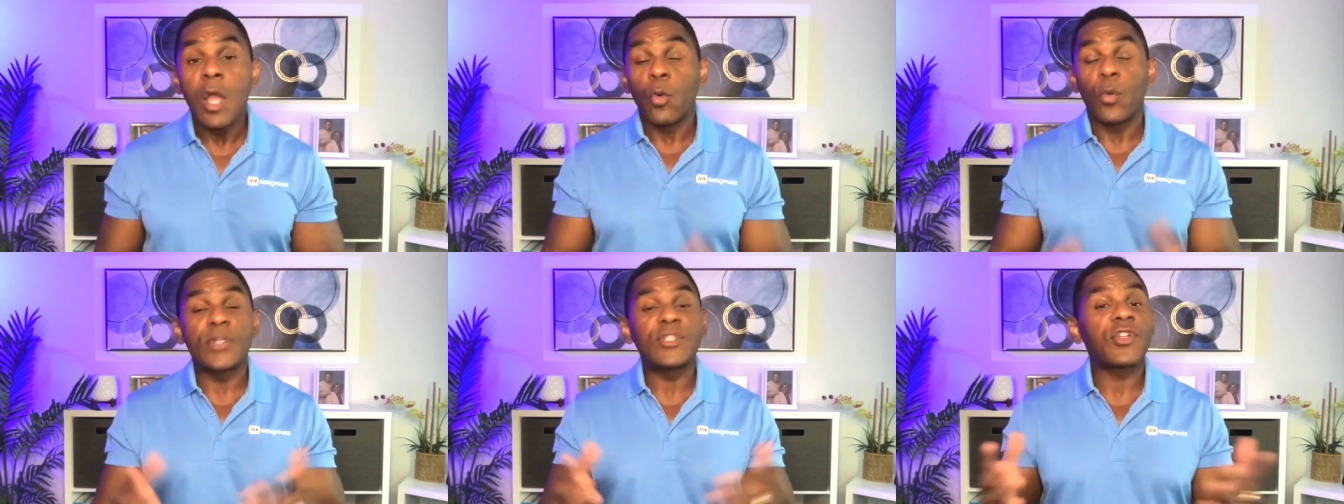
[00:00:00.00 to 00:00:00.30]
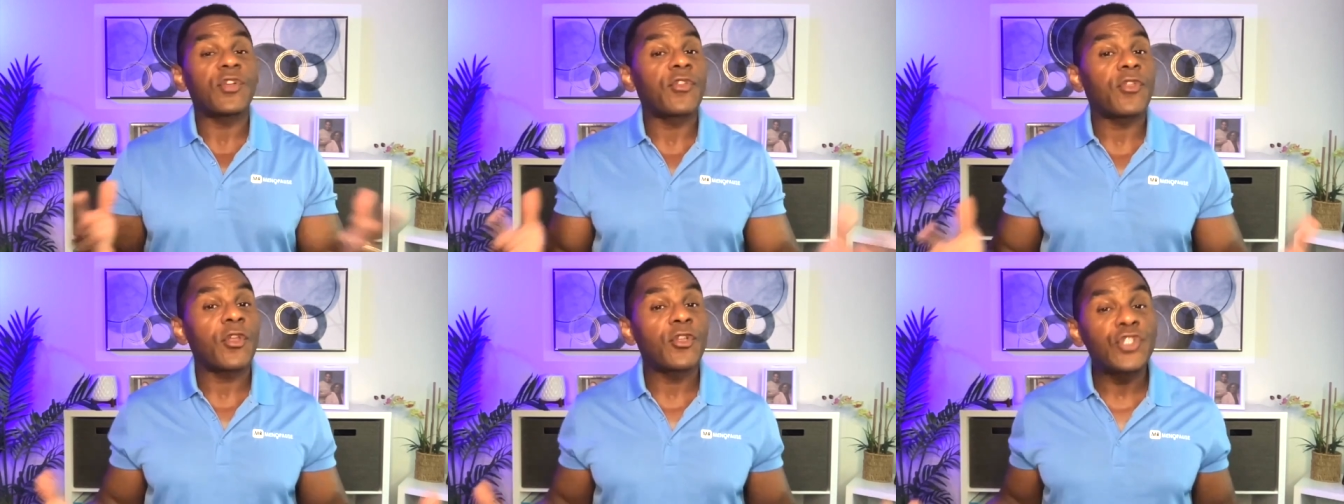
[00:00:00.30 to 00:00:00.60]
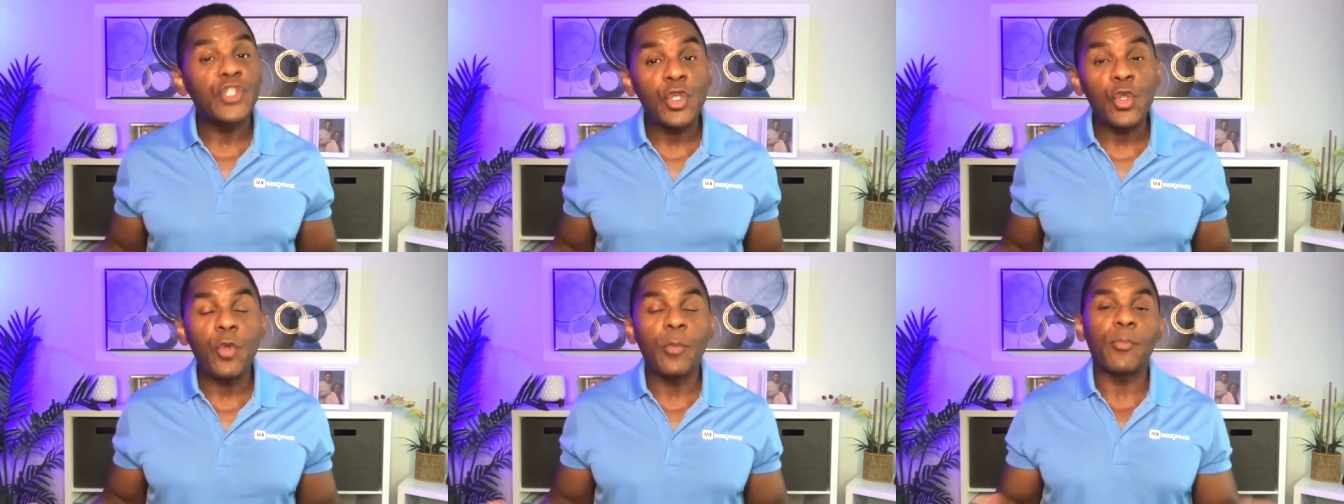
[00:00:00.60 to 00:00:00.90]
which are the
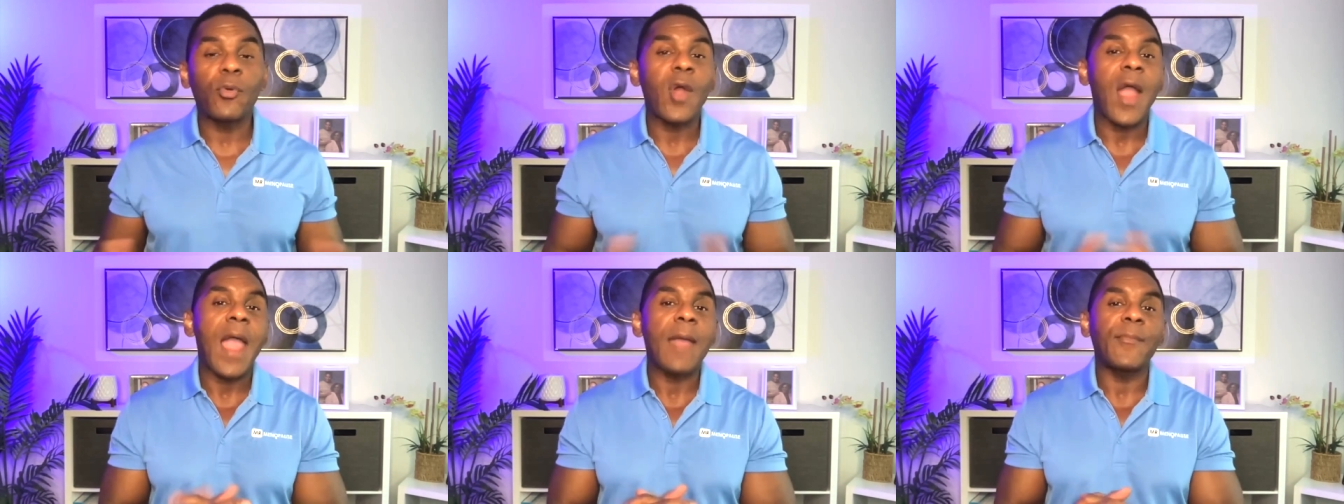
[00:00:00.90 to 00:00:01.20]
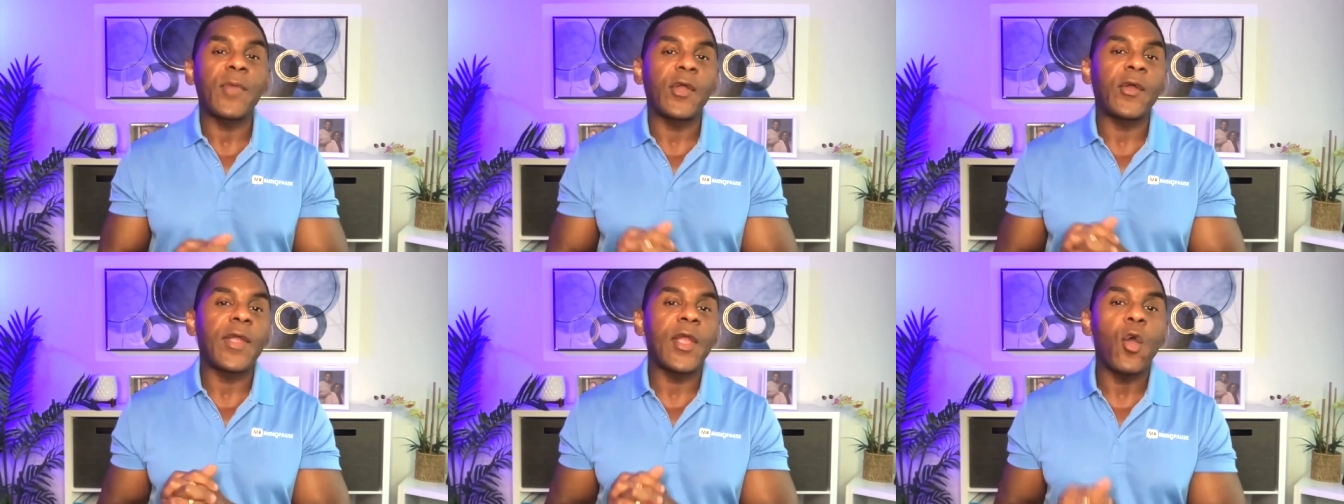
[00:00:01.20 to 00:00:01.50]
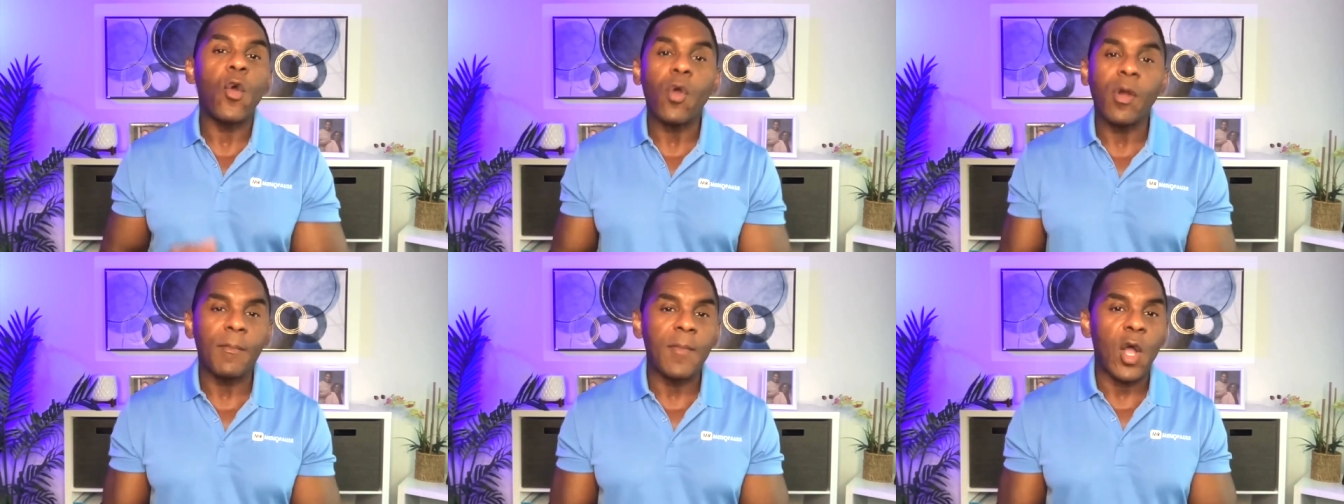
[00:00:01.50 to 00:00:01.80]
two primary
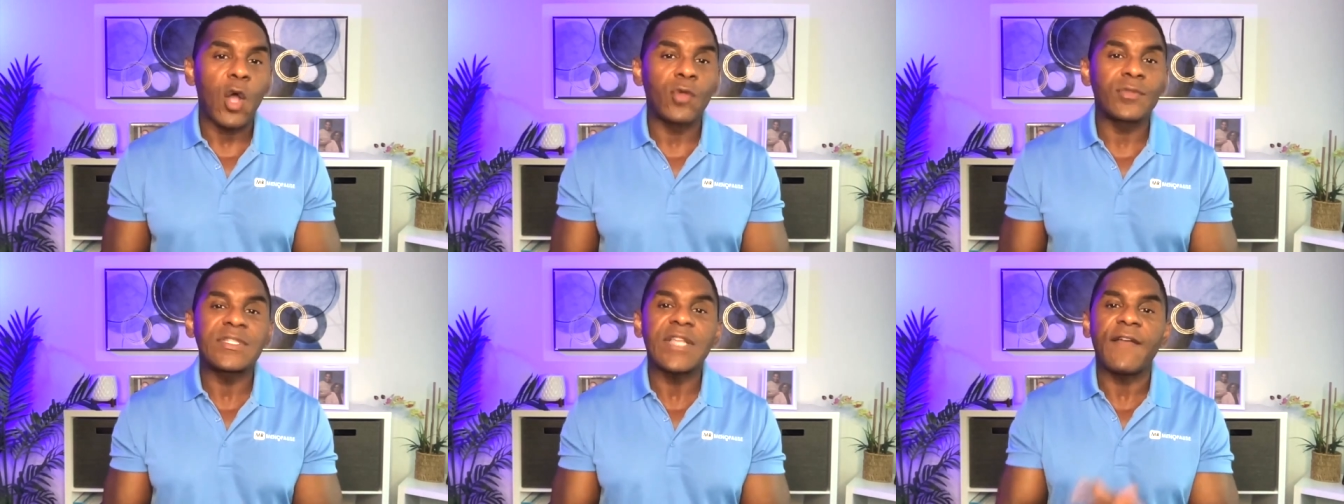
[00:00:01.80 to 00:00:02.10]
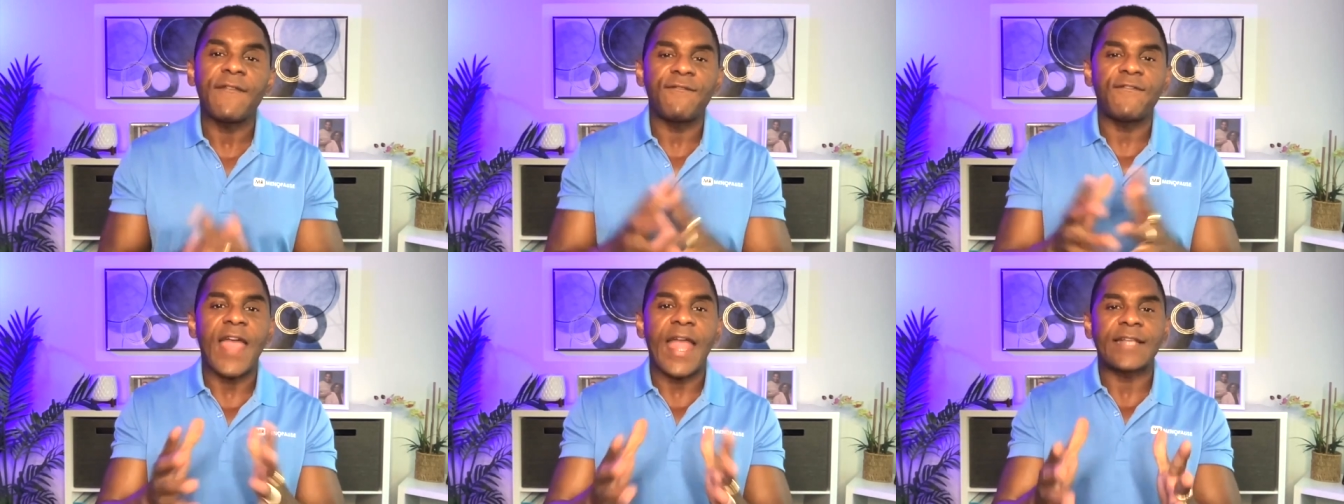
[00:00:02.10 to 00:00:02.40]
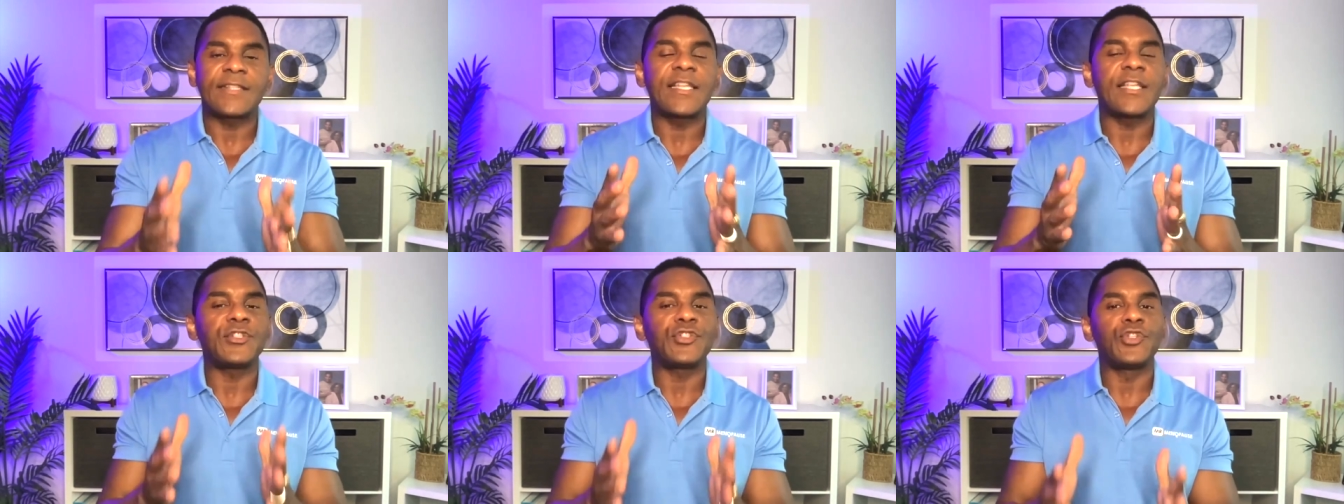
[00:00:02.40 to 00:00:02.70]
hormones
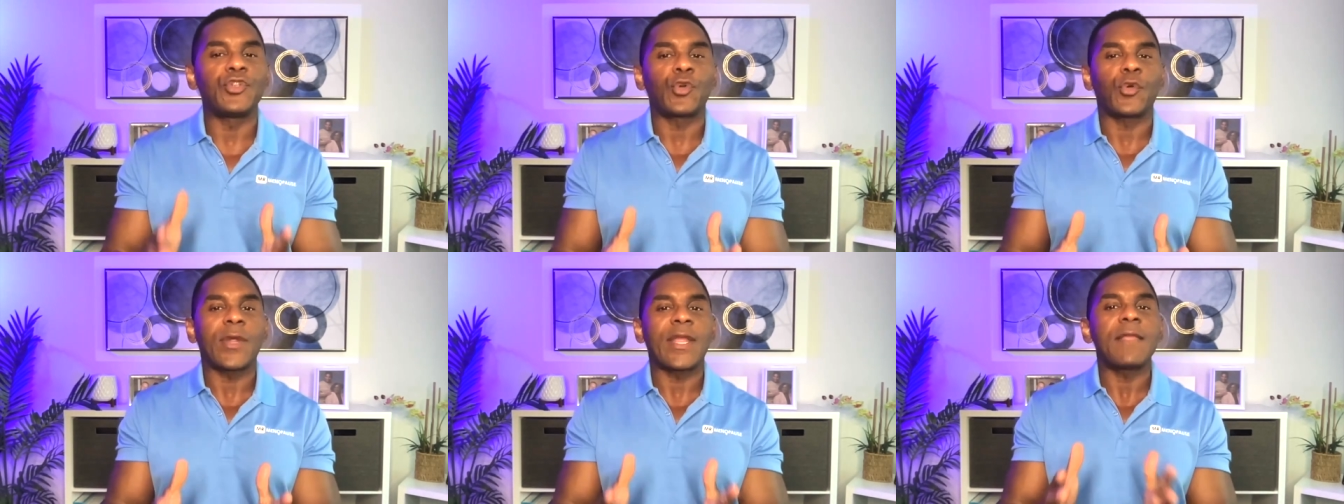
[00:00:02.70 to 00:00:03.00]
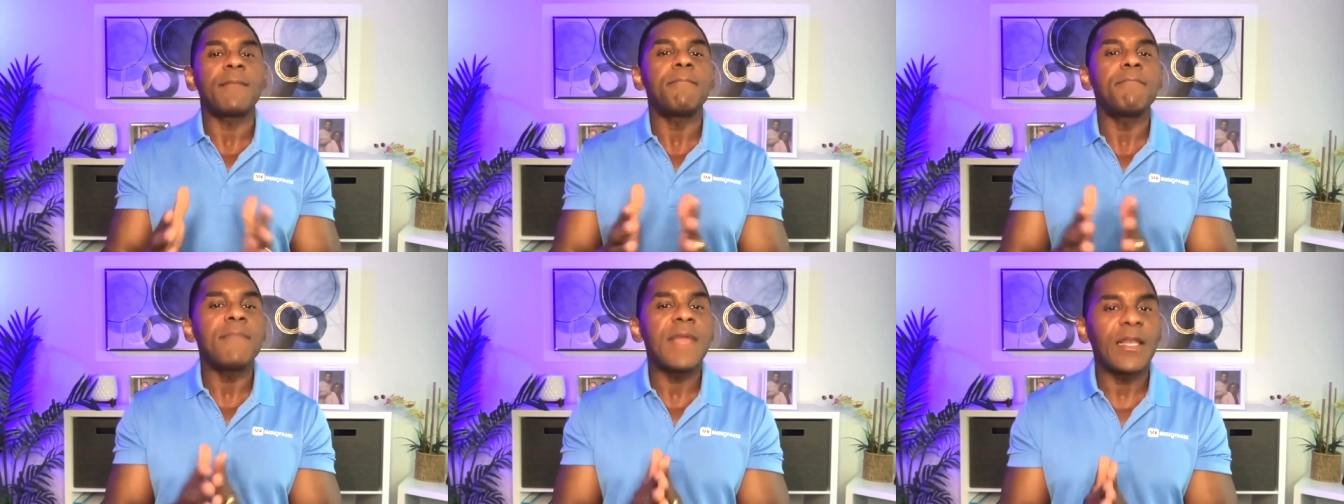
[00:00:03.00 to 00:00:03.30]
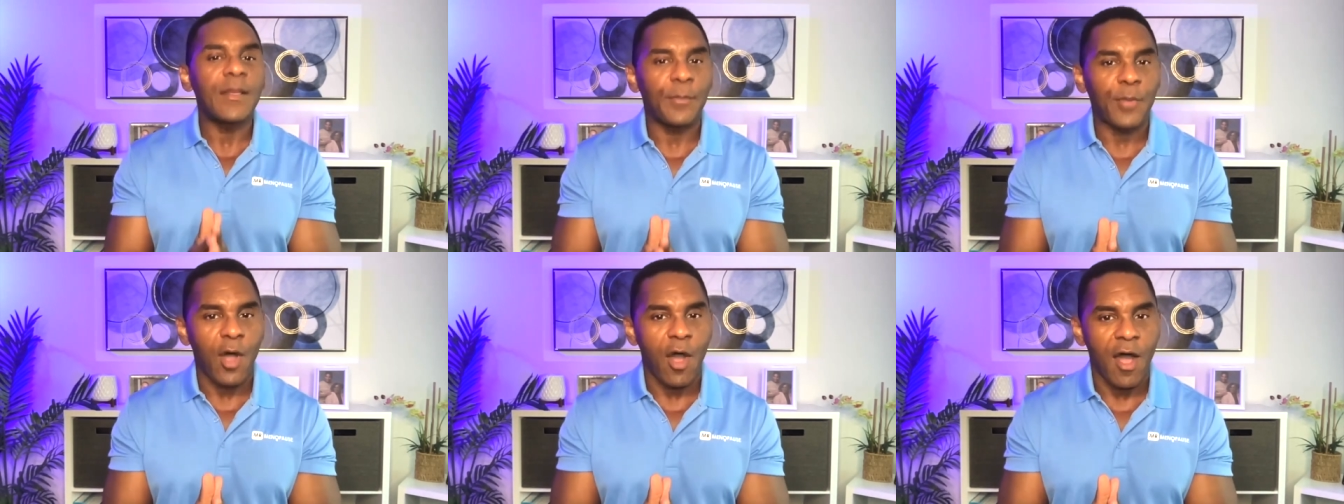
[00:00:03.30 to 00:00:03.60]
affected during
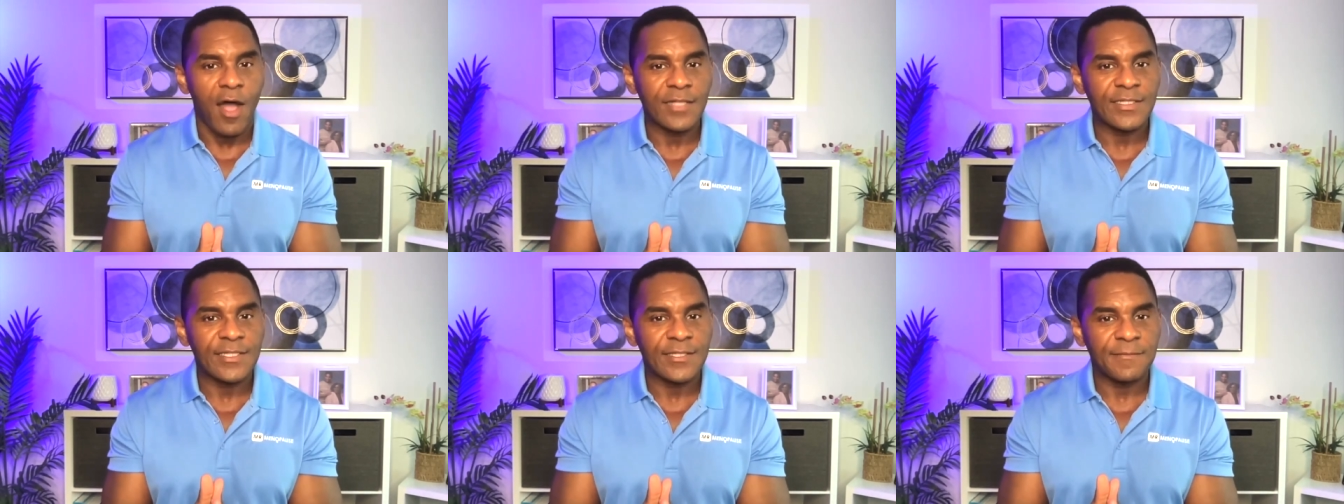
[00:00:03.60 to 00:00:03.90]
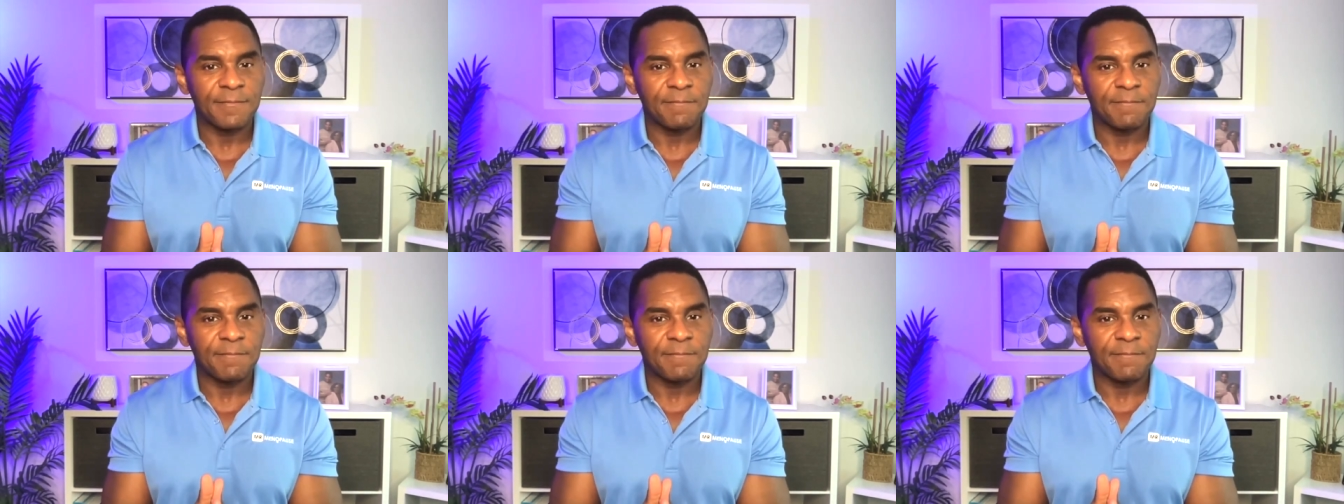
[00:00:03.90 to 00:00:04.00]
menopause?